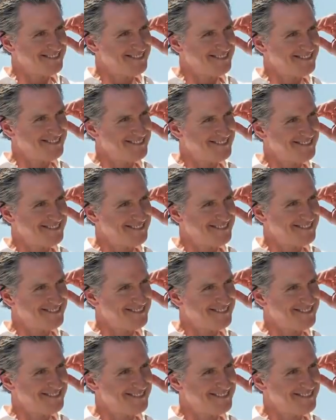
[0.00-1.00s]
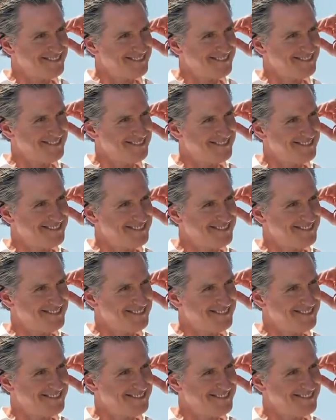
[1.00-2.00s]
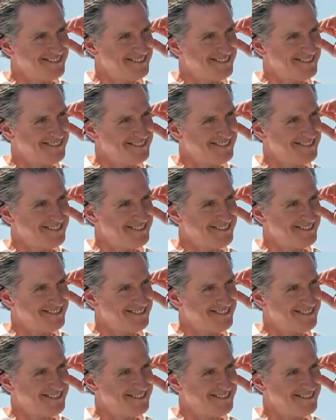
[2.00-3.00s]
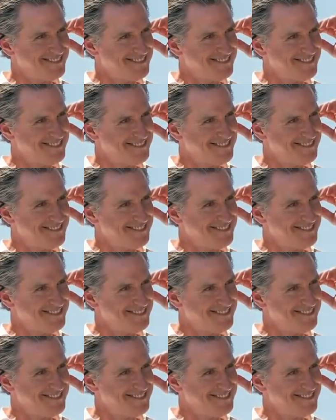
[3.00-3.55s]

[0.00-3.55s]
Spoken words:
The person shown says nothing.